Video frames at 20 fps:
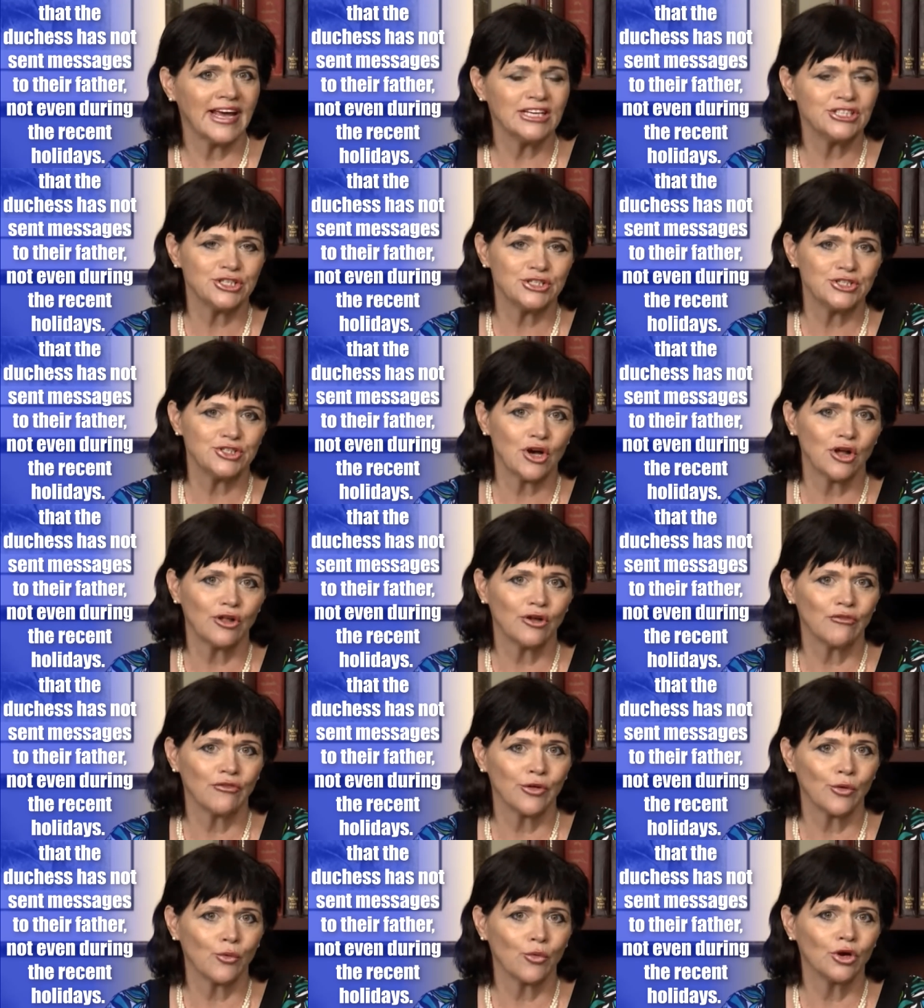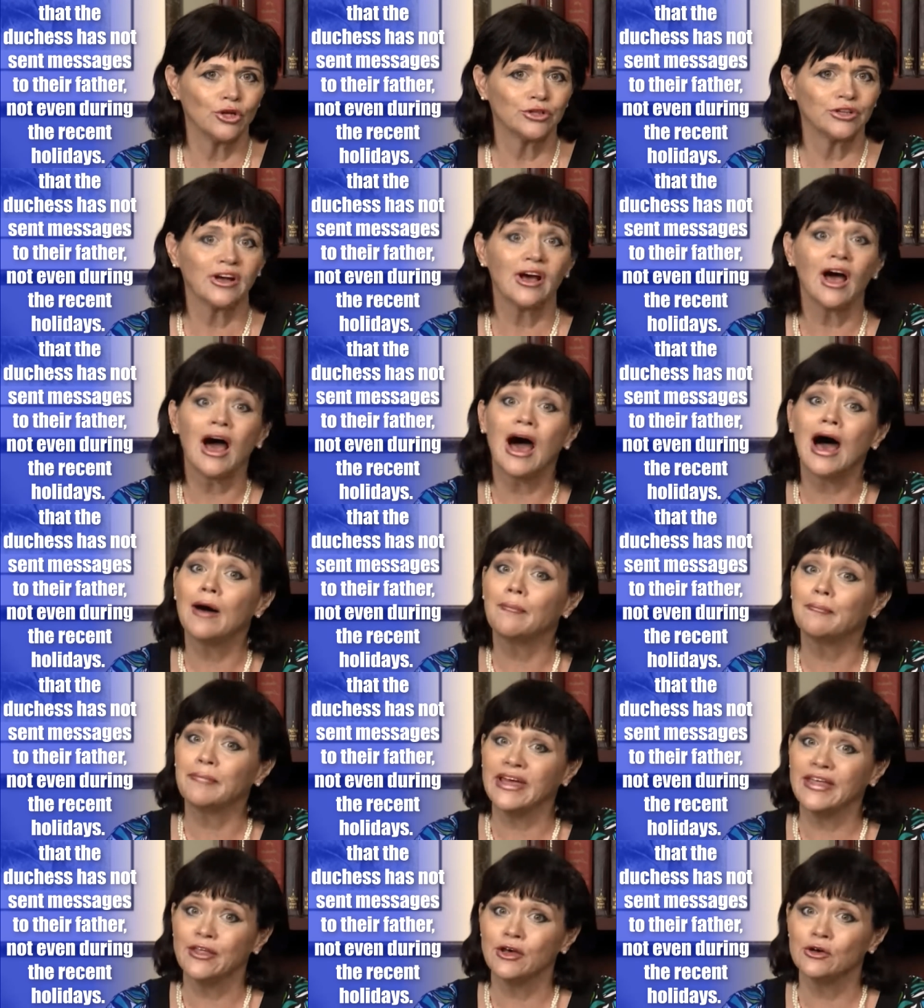messages to their father,
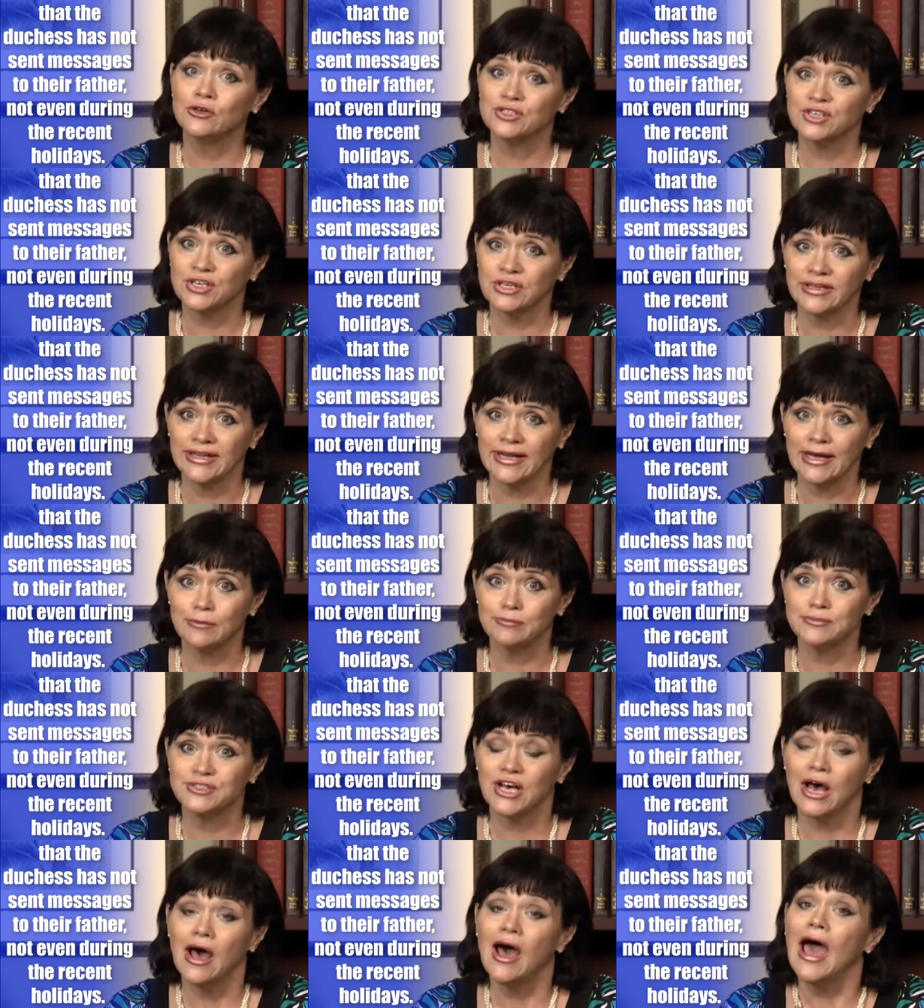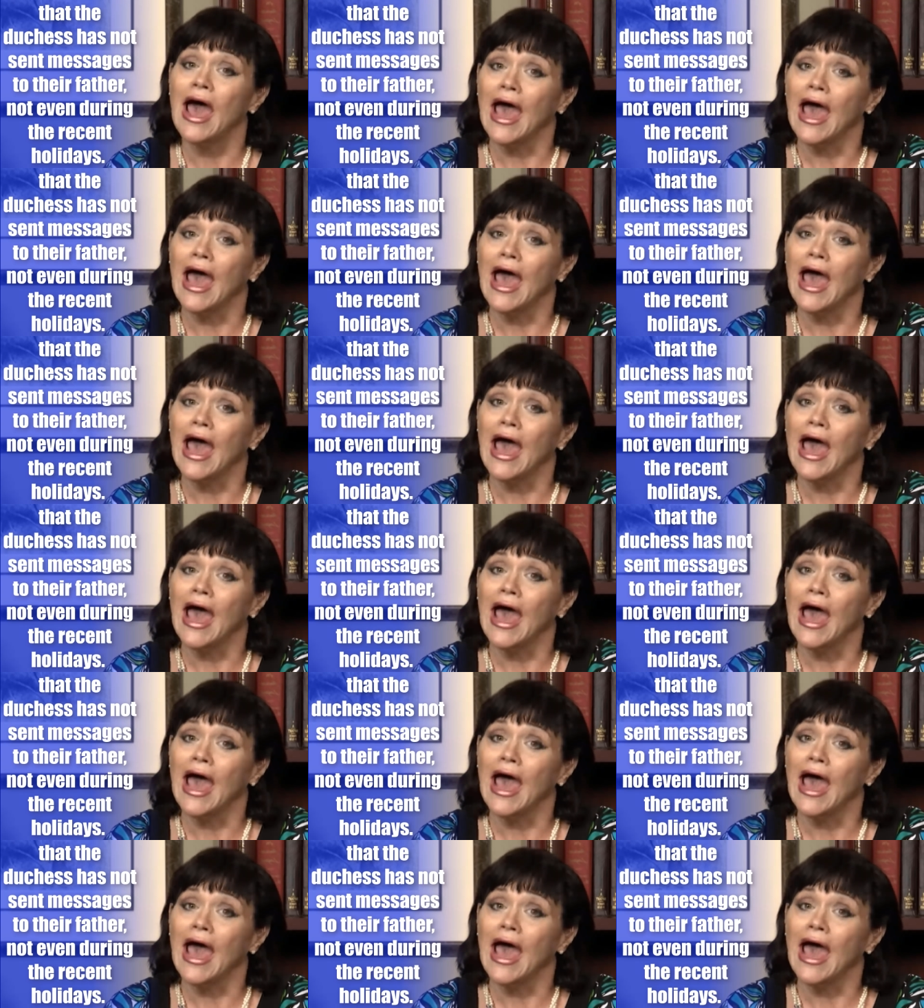not even during the recent